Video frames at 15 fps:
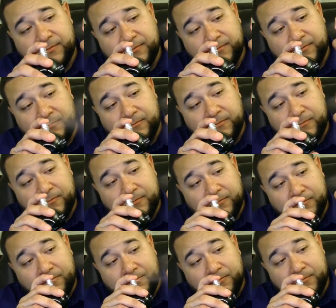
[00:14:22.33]

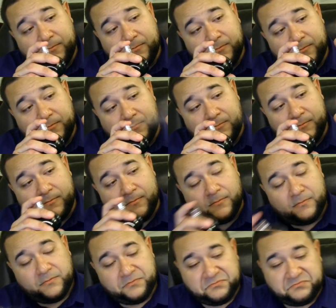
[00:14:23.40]

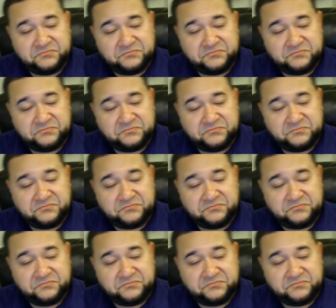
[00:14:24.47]
[no speech]